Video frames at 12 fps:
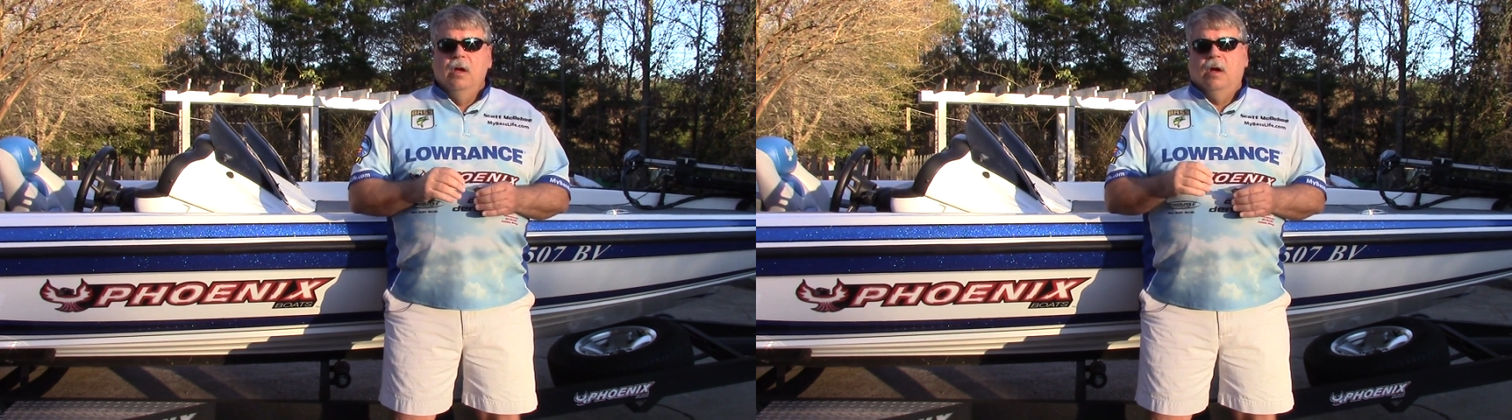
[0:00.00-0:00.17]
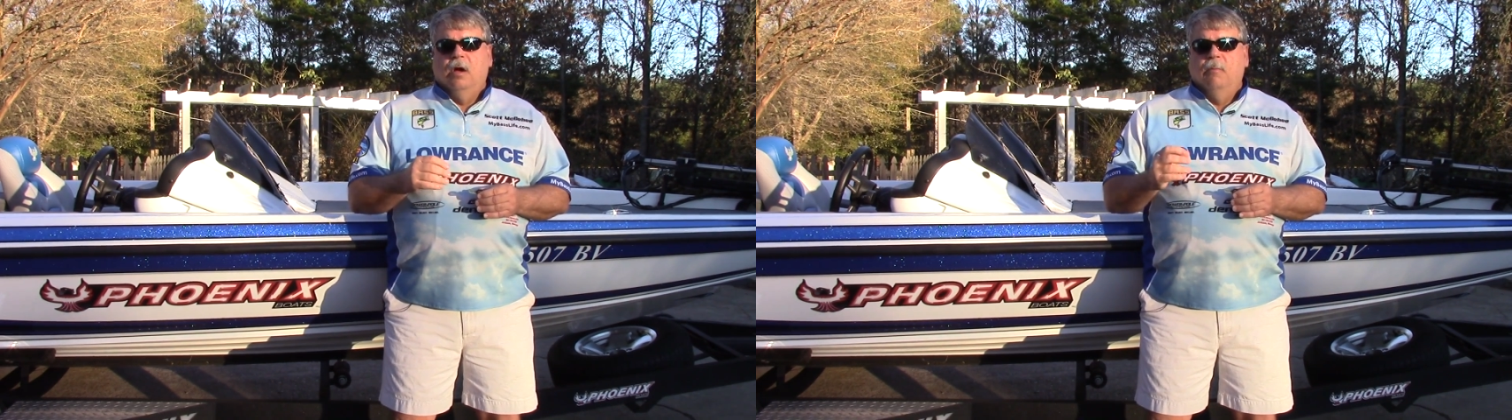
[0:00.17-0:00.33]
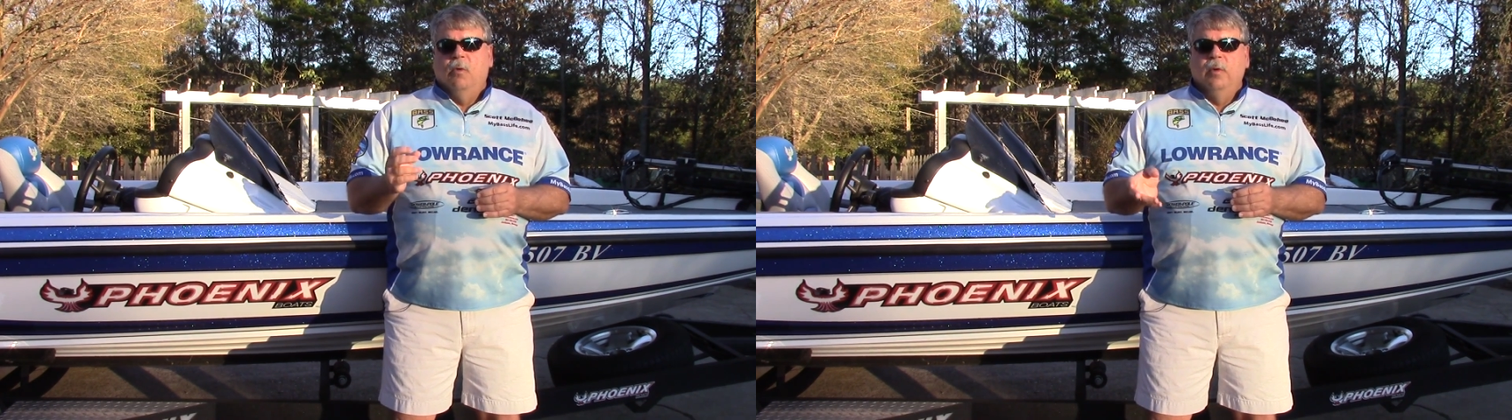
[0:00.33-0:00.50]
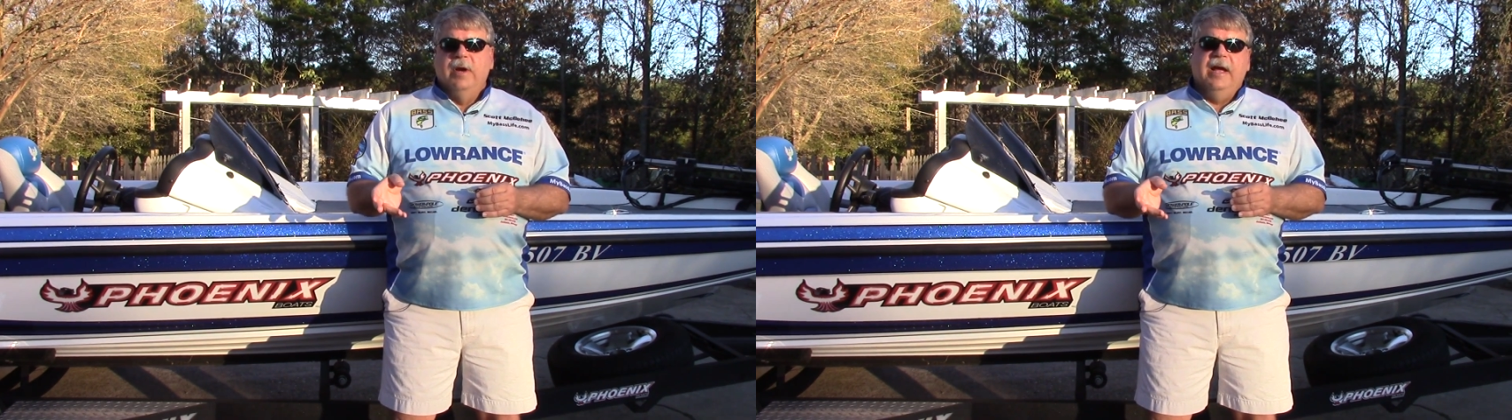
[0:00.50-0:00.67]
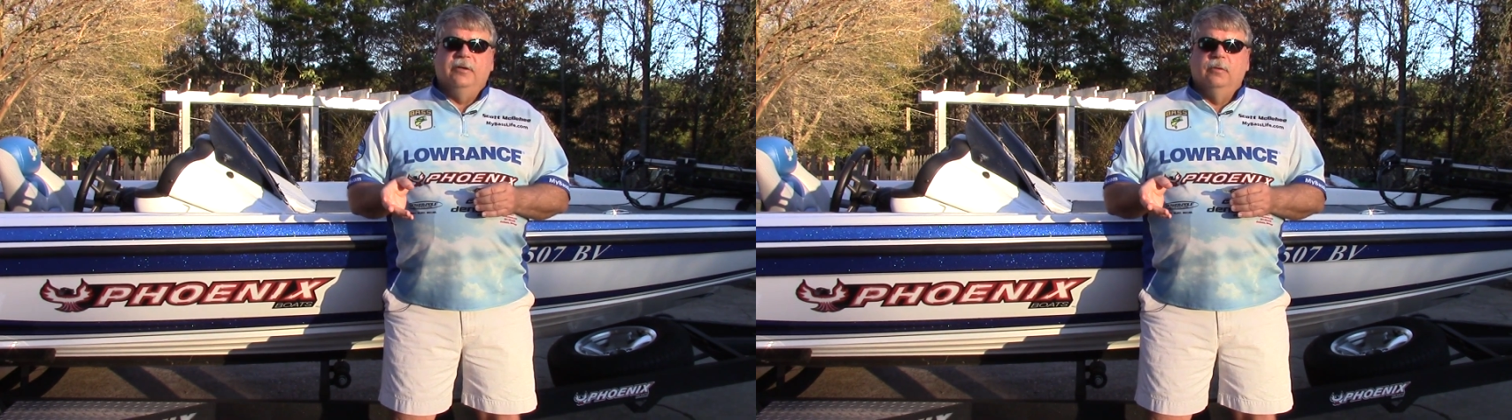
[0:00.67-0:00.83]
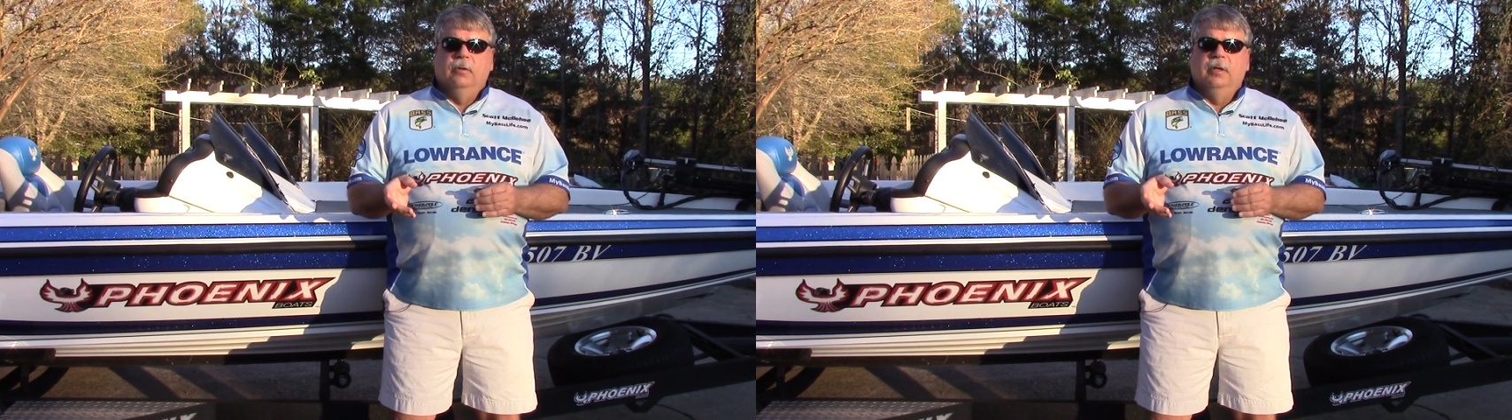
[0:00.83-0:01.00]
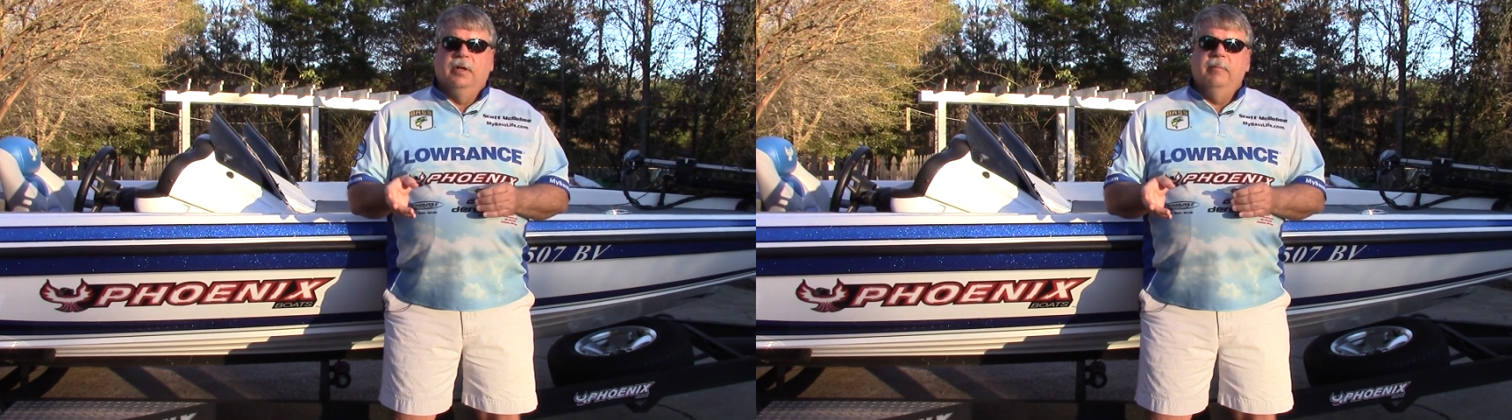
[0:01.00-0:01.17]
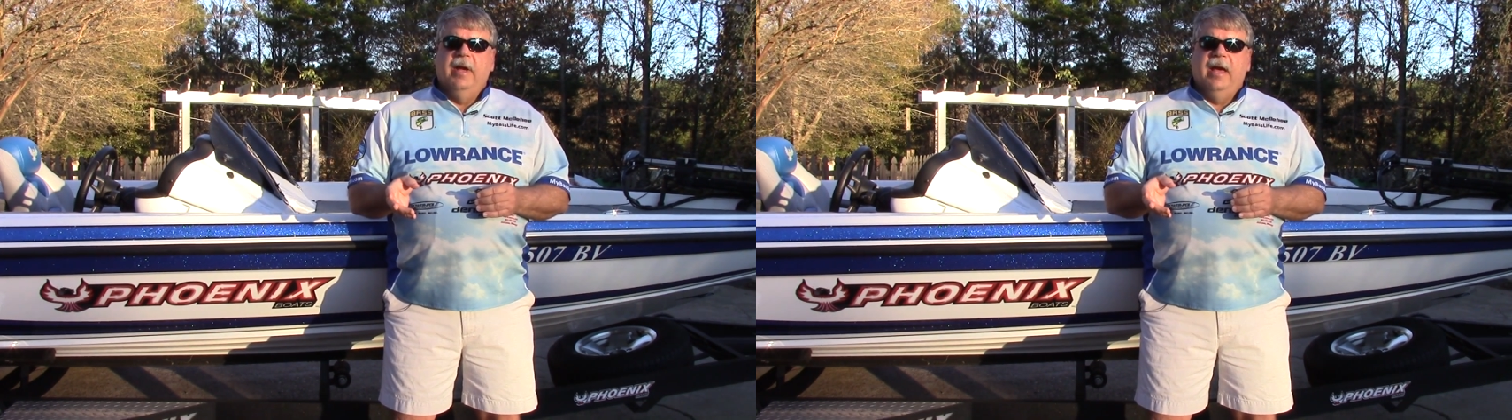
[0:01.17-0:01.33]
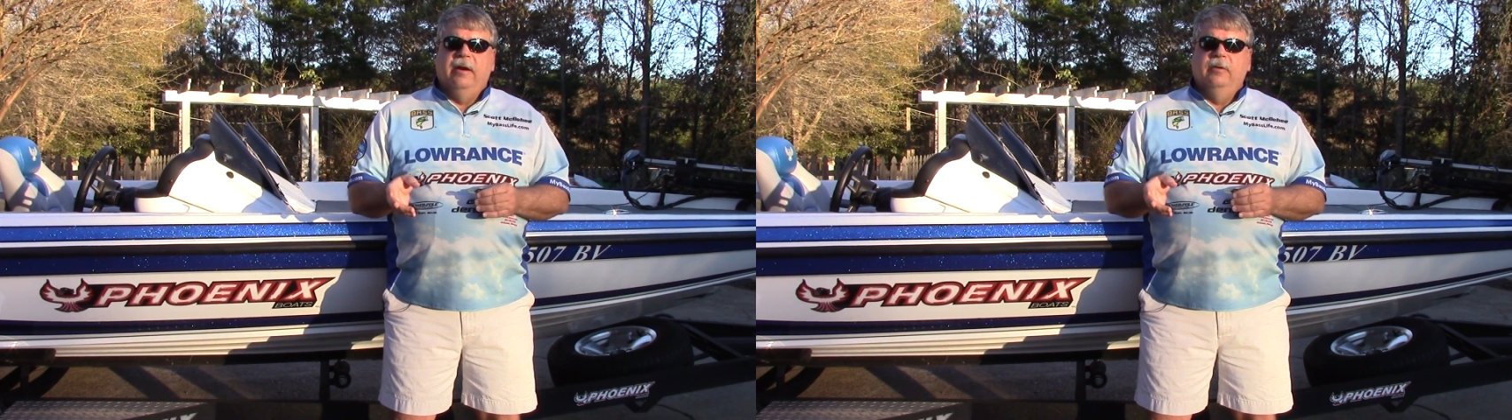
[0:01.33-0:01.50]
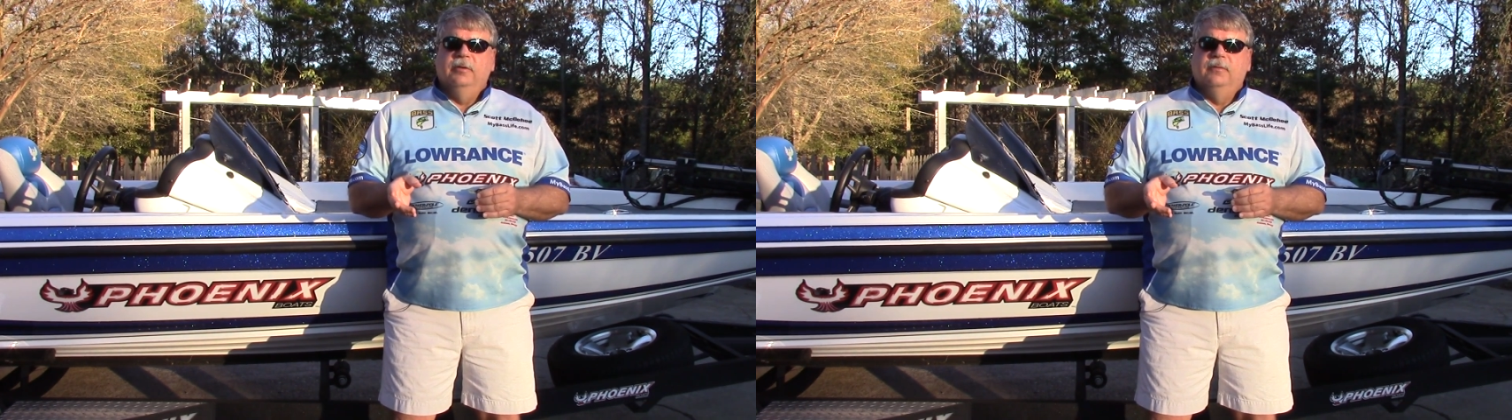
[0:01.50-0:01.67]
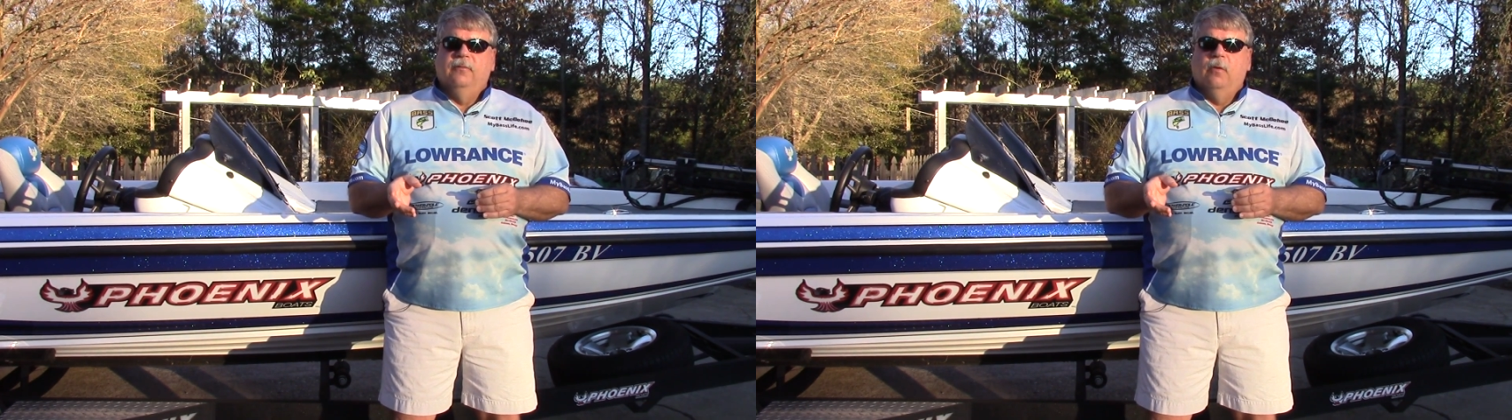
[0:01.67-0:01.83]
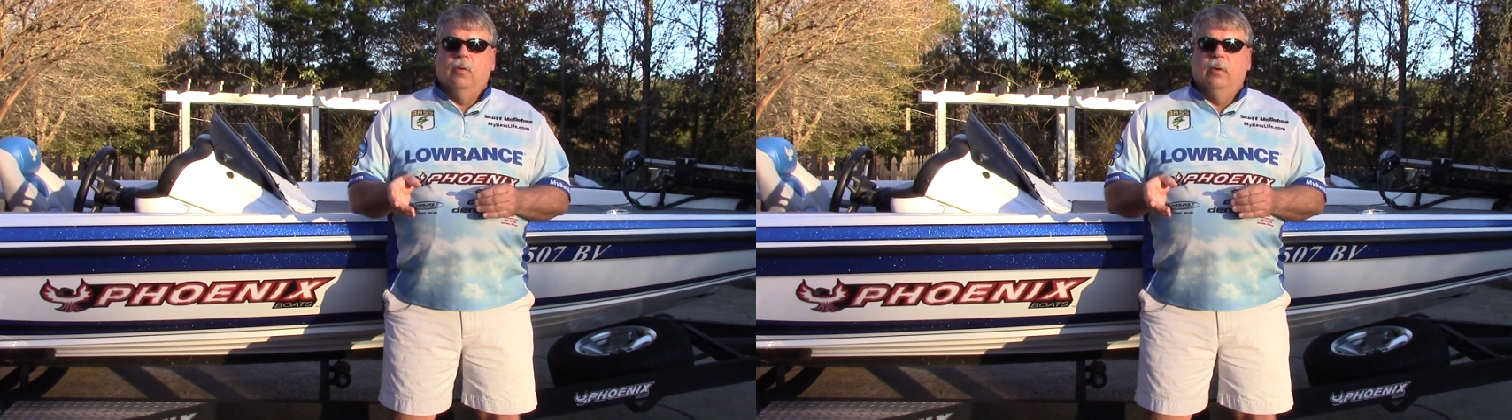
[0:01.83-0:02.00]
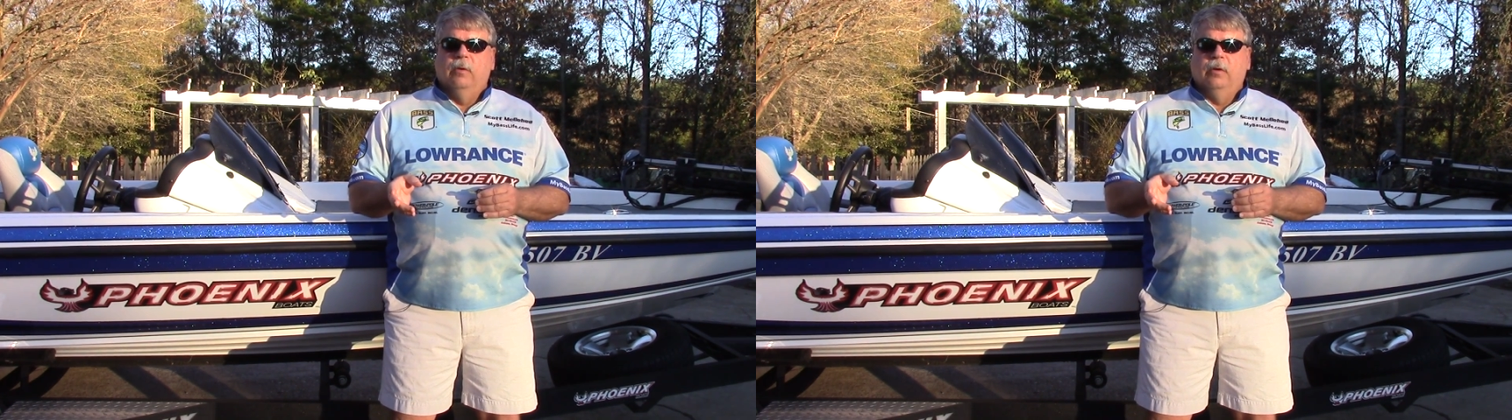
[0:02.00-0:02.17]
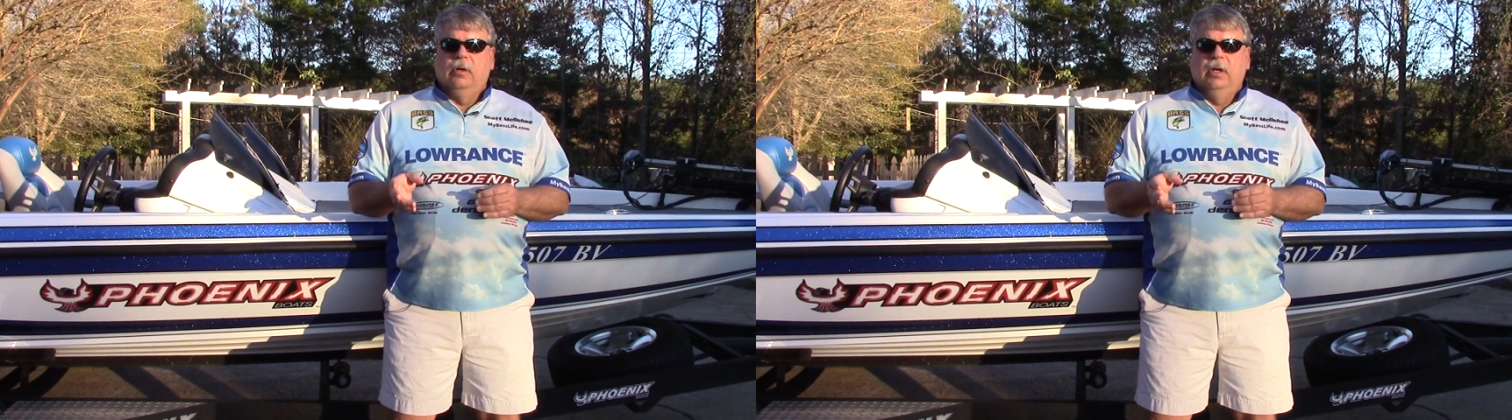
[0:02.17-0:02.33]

more natural looking patterns for